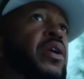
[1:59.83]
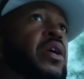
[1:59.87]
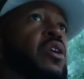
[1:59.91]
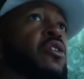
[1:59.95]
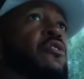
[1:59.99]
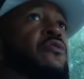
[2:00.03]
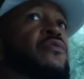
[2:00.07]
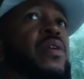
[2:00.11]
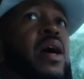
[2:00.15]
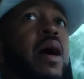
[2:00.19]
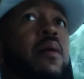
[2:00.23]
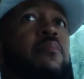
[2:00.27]

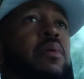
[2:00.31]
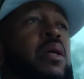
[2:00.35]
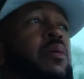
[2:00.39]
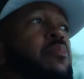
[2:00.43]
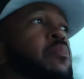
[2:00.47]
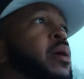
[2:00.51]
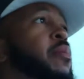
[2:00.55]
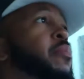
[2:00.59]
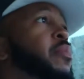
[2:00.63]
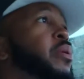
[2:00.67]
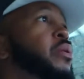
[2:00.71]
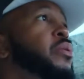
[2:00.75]
for your
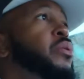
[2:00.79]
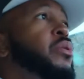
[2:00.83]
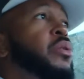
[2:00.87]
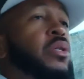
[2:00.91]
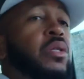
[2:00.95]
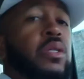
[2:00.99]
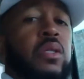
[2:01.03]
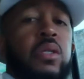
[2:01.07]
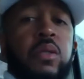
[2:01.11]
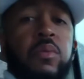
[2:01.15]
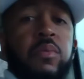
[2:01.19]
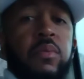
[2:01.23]
family member
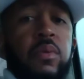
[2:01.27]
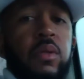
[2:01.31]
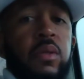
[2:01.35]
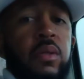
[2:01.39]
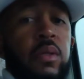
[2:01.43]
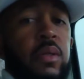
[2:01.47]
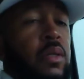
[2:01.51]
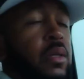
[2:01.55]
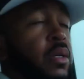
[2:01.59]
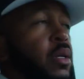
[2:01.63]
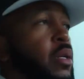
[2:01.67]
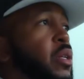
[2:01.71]
to
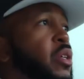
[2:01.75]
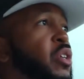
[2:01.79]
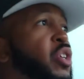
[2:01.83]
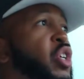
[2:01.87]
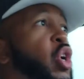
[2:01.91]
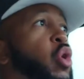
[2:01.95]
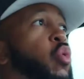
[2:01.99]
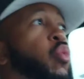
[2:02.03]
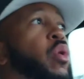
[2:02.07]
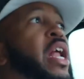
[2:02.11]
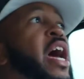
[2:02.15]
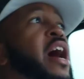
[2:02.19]

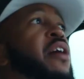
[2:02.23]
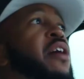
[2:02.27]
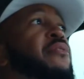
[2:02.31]
do